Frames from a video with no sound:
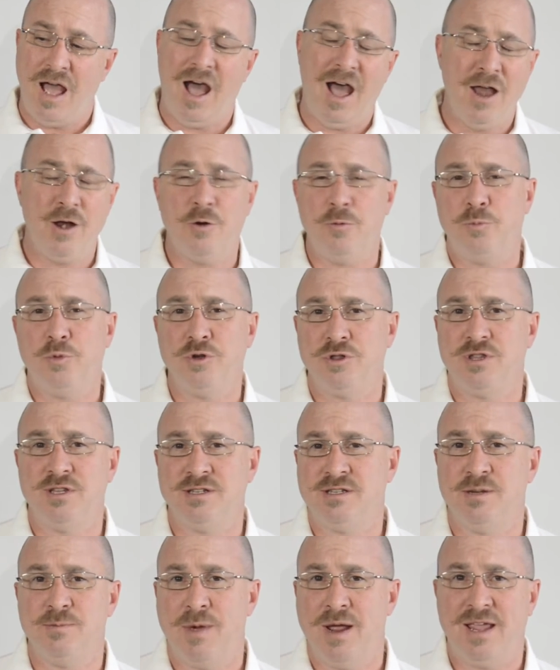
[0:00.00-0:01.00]
I don't put
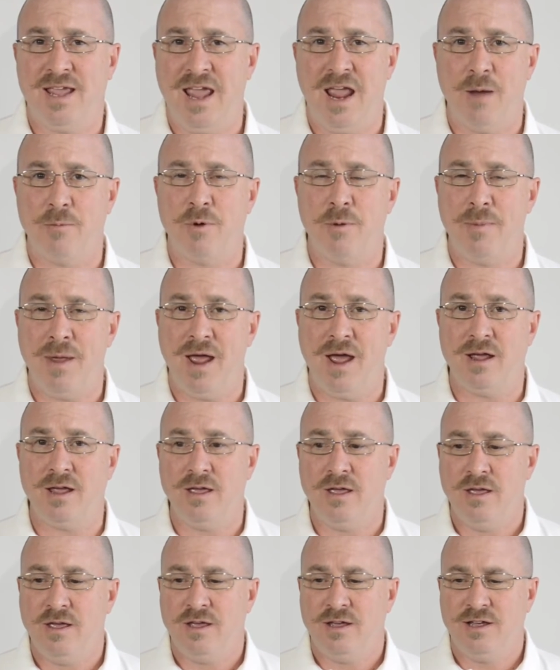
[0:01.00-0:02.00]
this in my camera
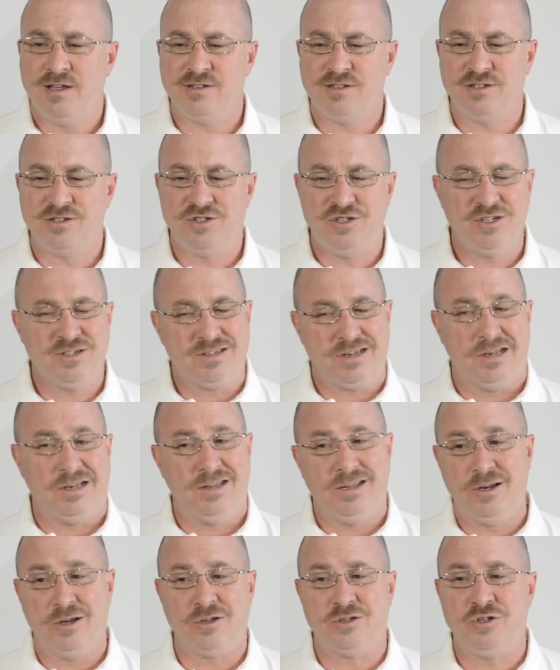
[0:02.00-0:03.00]
bag because it's just a
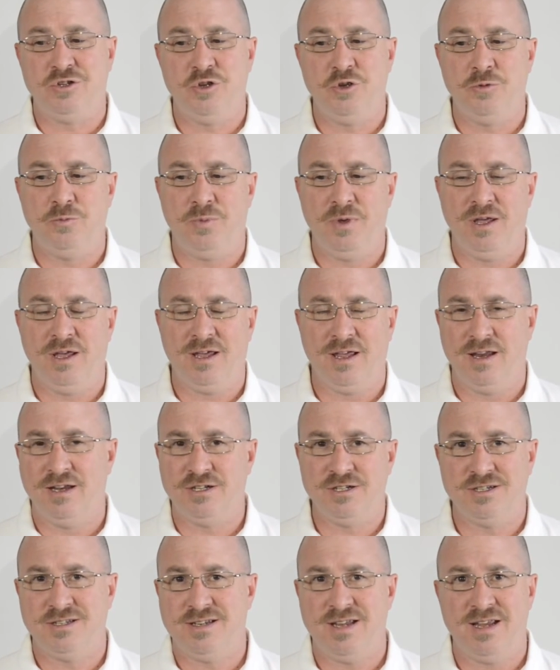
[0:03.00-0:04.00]
little too big
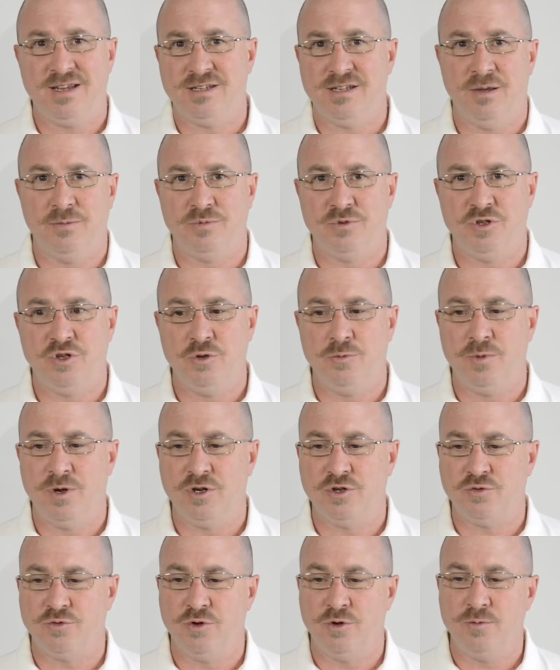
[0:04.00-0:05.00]
and it just takes up too
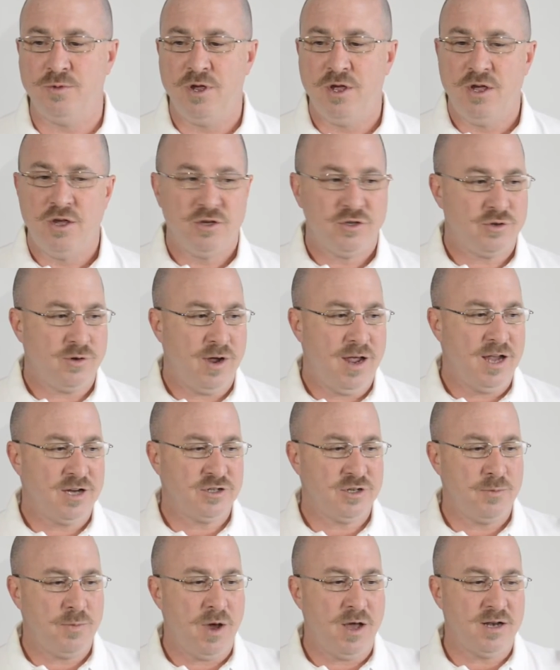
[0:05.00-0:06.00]
much room. So I
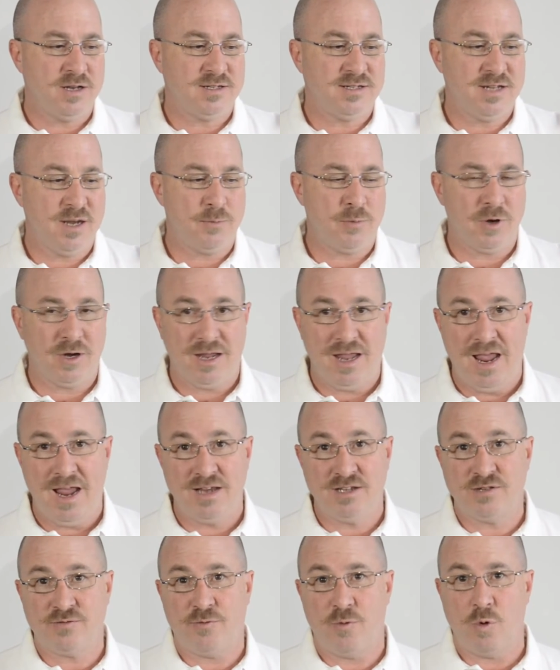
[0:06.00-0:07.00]
actually bought a separate
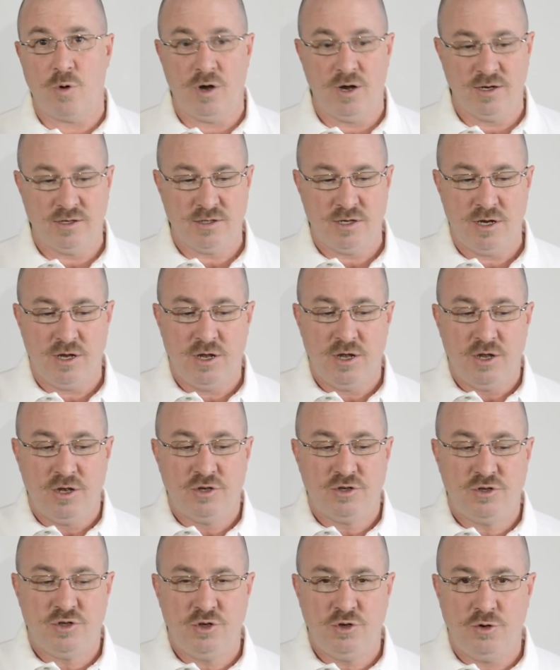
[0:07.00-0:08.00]
case for it
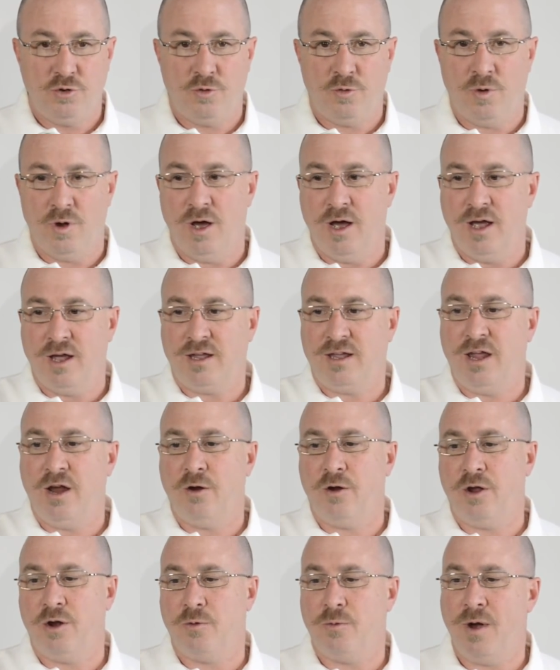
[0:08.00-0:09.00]
to
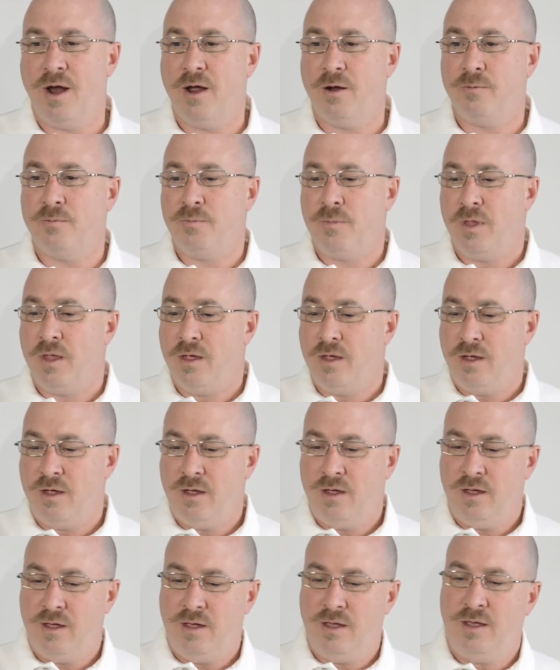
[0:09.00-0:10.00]
carry it around,
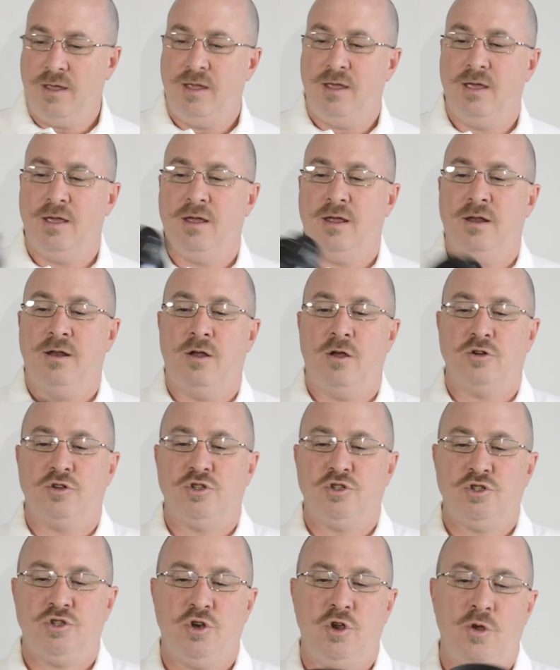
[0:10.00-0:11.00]
and I'll
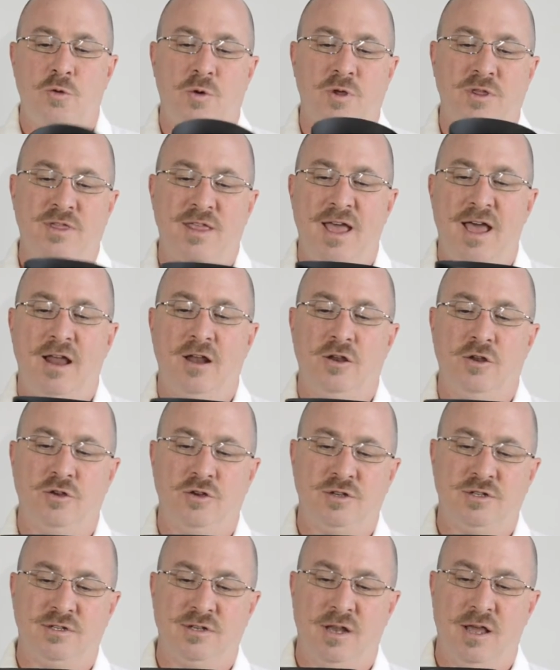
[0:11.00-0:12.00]
show you what that
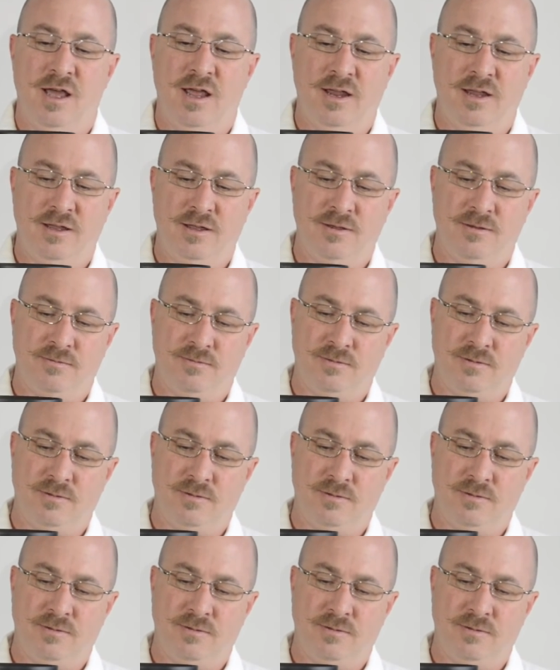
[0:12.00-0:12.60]
looks like.